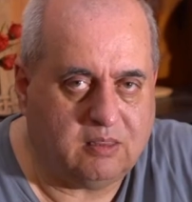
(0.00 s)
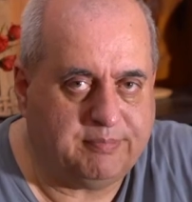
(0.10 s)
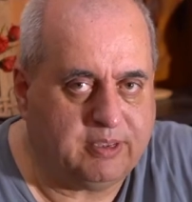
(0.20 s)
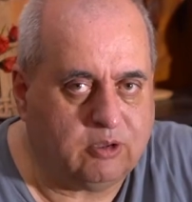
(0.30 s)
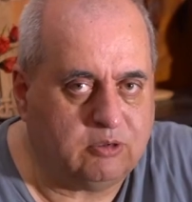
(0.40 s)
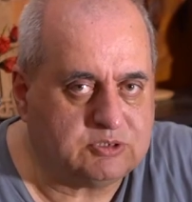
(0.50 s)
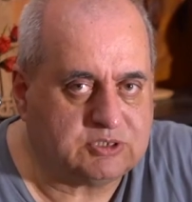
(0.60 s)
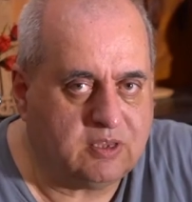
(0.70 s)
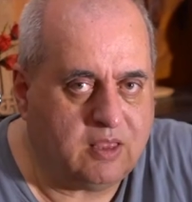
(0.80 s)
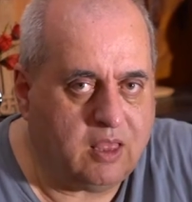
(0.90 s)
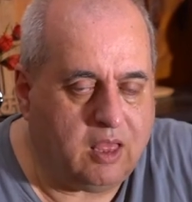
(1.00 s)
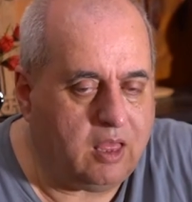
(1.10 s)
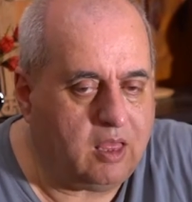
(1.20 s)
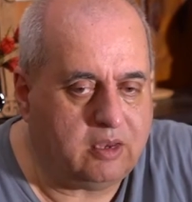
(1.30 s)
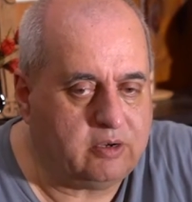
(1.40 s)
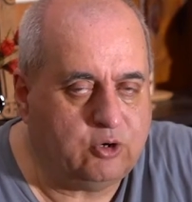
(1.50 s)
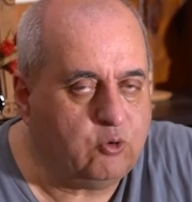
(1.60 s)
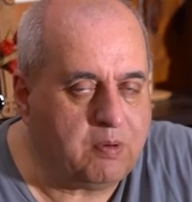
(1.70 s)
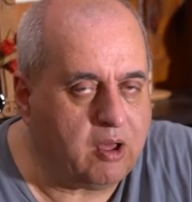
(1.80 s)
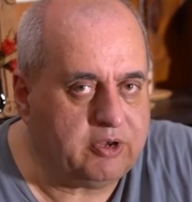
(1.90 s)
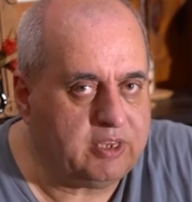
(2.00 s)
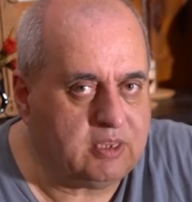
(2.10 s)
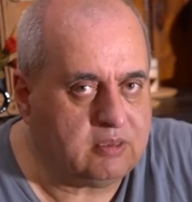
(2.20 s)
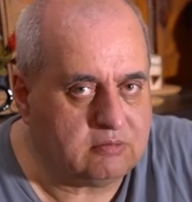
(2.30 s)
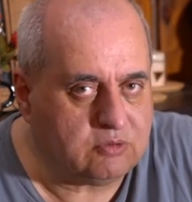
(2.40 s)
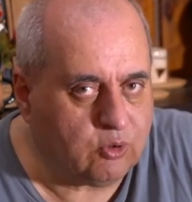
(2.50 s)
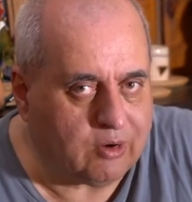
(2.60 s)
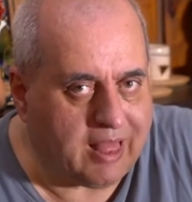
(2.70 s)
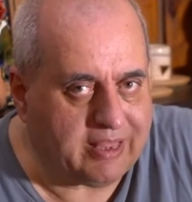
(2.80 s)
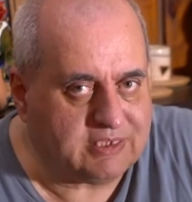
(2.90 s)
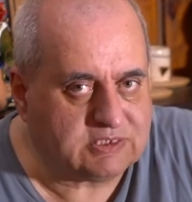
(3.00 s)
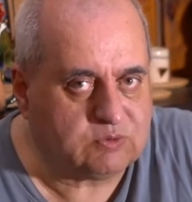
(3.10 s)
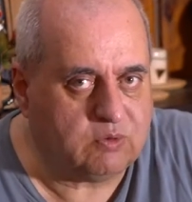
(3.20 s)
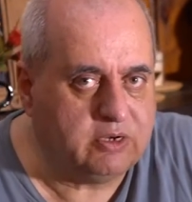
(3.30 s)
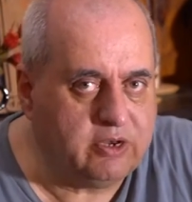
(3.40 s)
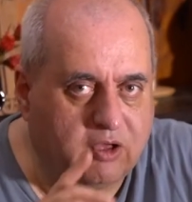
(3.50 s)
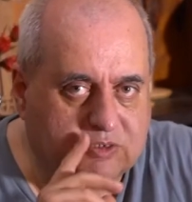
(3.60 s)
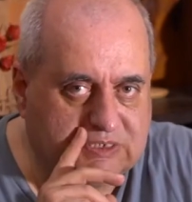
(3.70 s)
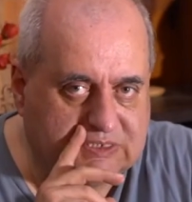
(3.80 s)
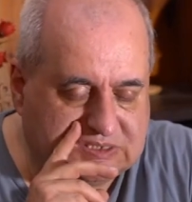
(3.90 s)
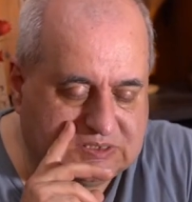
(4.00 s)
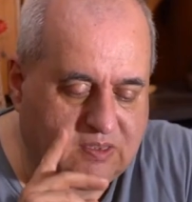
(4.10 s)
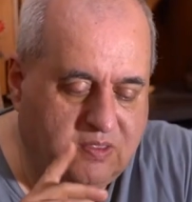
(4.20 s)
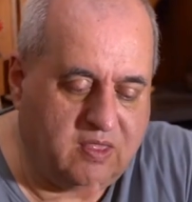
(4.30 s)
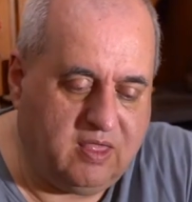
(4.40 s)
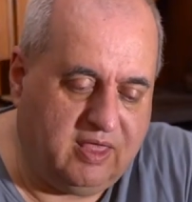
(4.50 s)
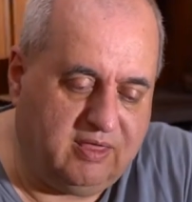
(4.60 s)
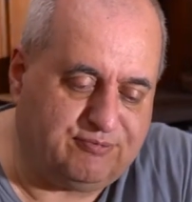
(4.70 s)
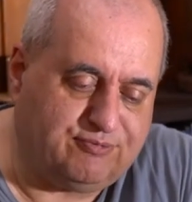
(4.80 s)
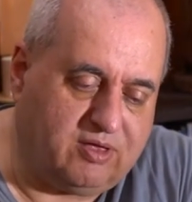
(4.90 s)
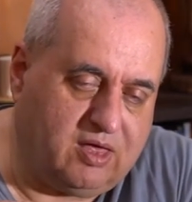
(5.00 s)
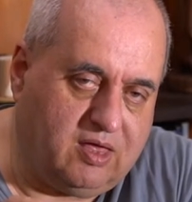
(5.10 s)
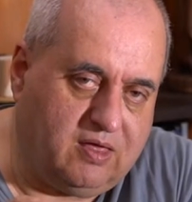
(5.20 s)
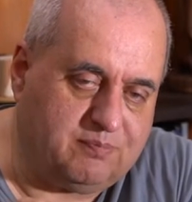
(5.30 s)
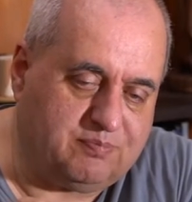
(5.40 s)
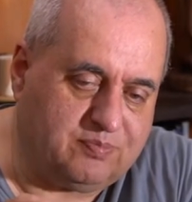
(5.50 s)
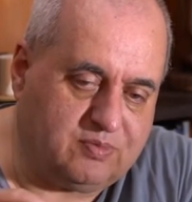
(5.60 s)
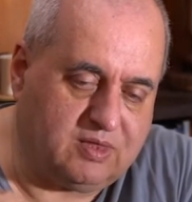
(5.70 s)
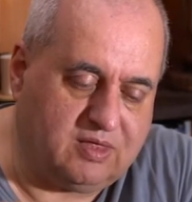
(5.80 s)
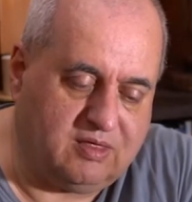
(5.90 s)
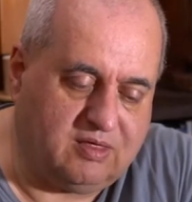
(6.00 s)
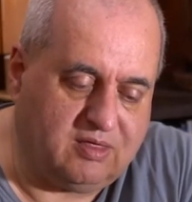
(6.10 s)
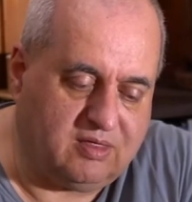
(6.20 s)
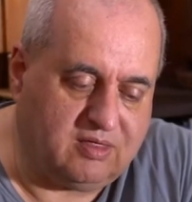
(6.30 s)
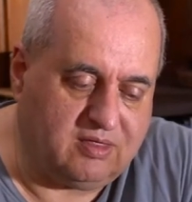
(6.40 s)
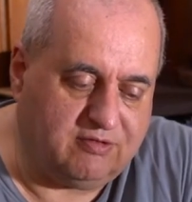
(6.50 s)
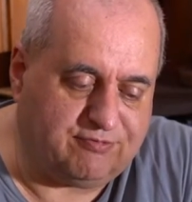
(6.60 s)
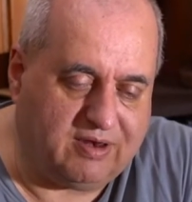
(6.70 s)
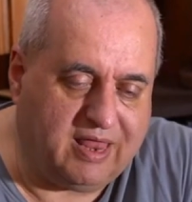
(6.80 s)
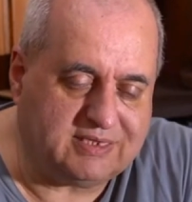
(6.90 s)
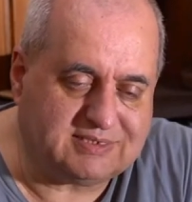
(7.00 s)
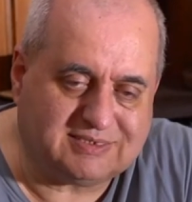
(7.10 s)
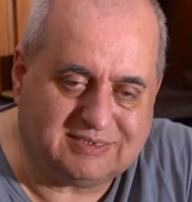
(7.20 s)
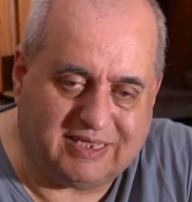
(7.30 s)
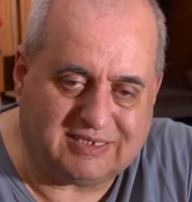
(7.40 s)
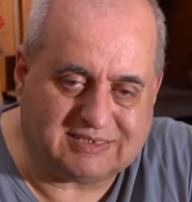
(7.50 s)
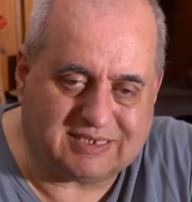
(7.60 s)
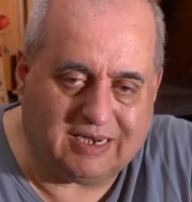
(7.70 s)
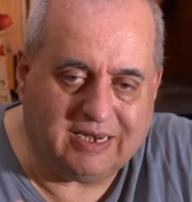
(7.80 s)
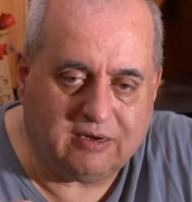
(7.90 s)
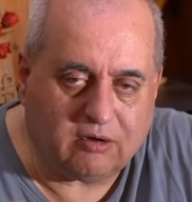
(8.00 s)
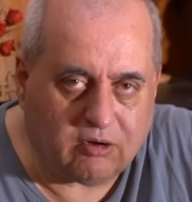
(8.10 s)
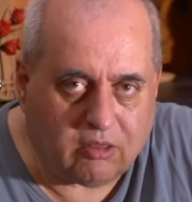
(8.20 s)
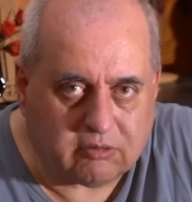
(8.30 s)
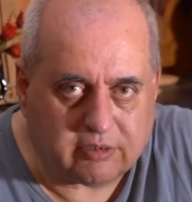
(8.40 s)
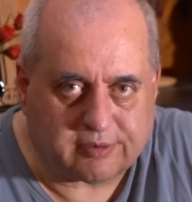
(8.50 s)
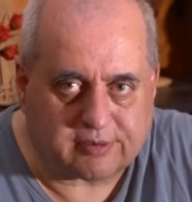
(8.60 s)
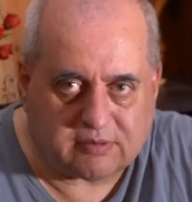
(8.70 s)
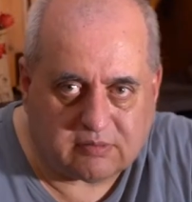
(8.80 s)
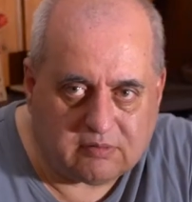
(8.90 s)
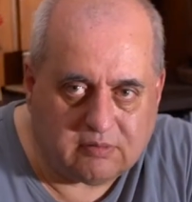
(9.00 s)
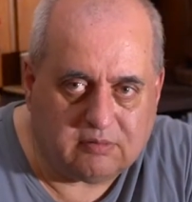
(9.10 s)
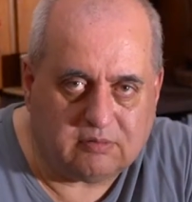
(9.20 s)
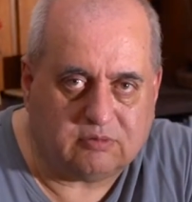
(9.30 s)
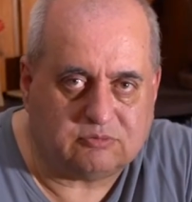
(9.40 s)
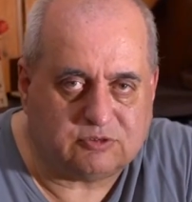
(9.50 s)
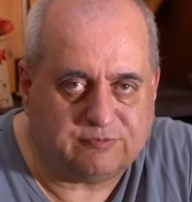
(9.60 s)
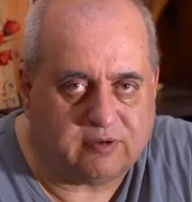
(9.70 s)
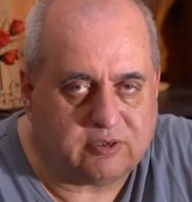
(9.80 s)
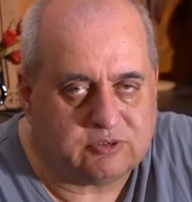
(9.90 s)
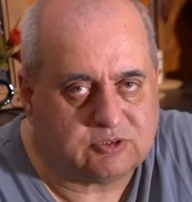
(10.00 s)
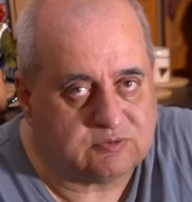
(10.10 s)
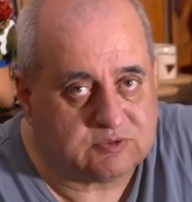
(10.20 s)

because no clients will notice if a lens takes a little longer, to focus on